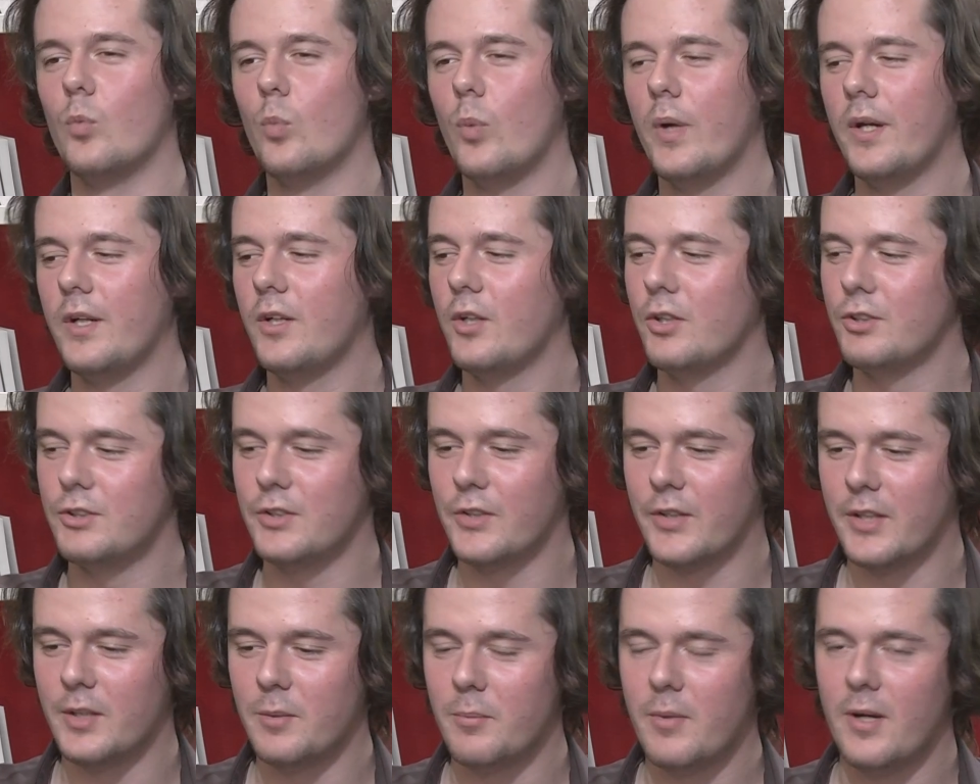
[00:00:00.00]
when you're
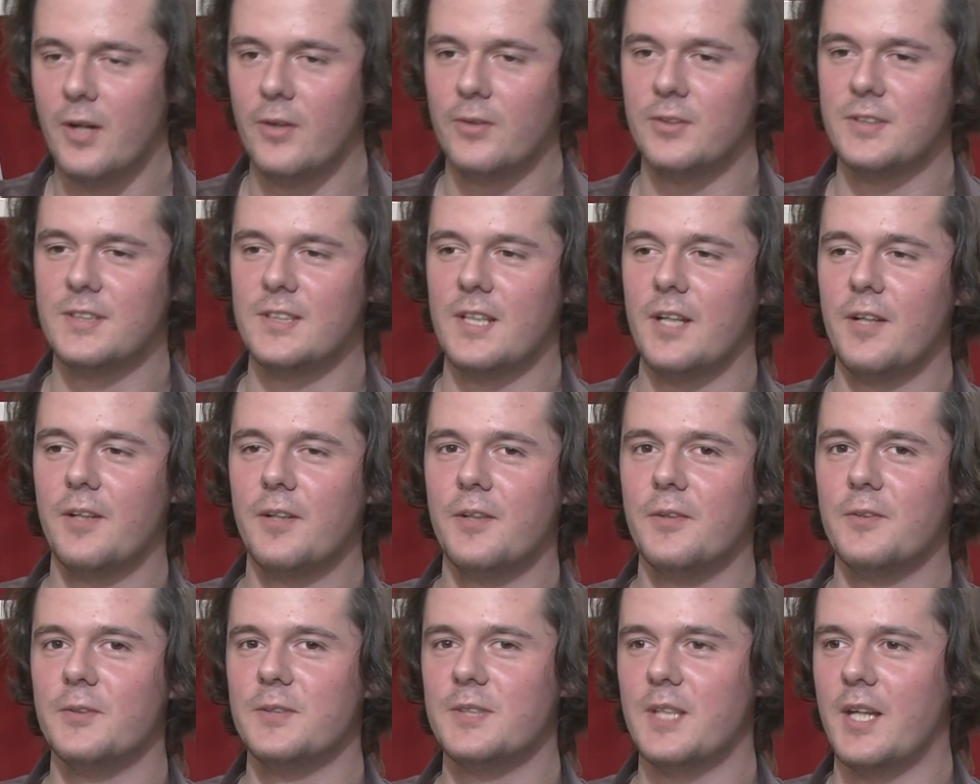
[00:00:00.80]
talking about
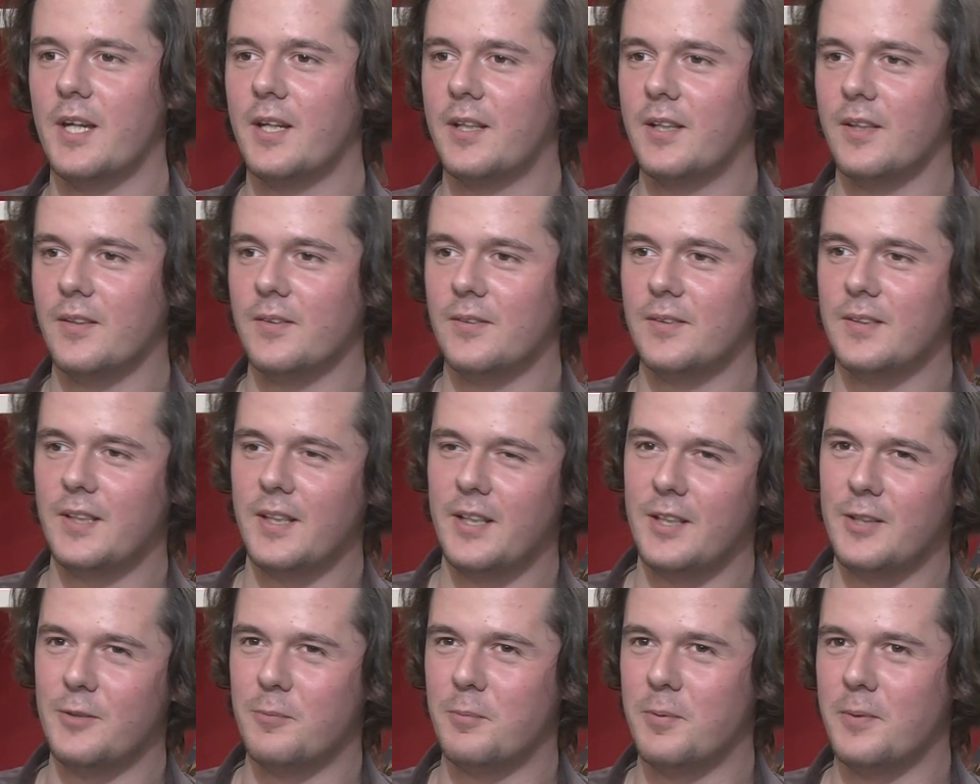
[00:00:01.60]
cycles, I can't
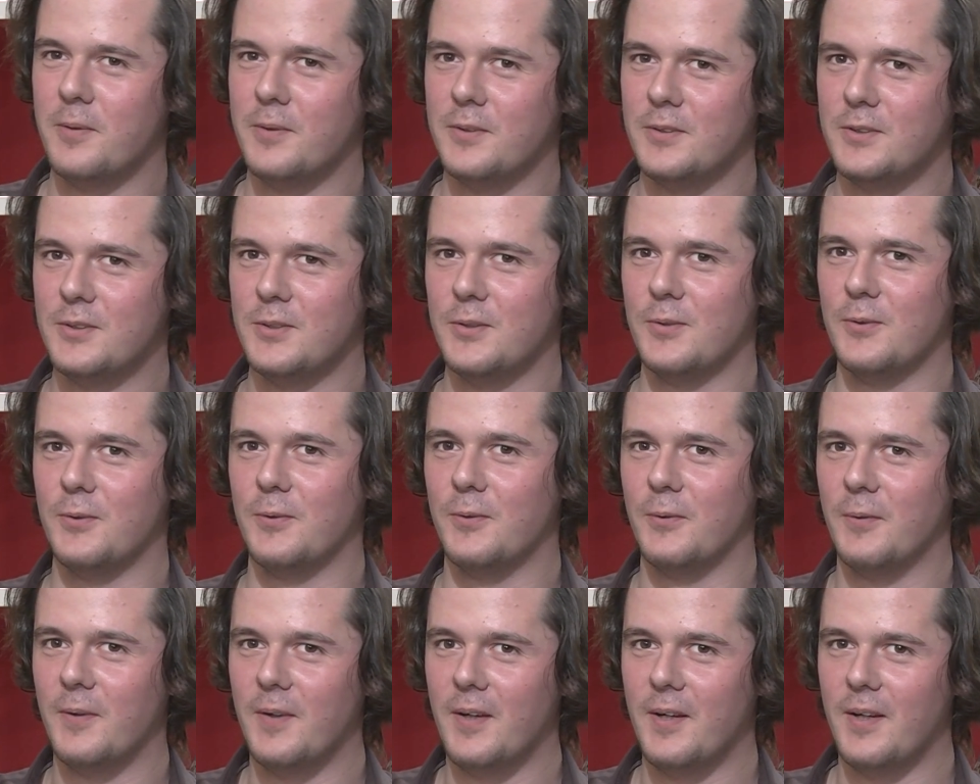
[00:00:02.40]
help
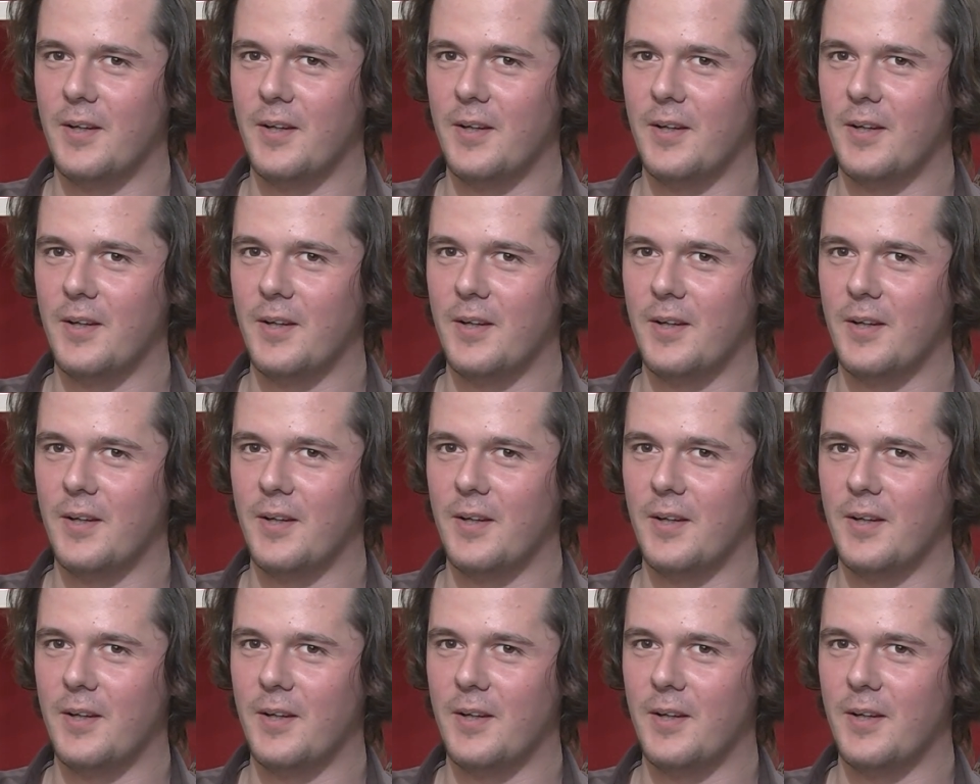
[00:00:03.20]
to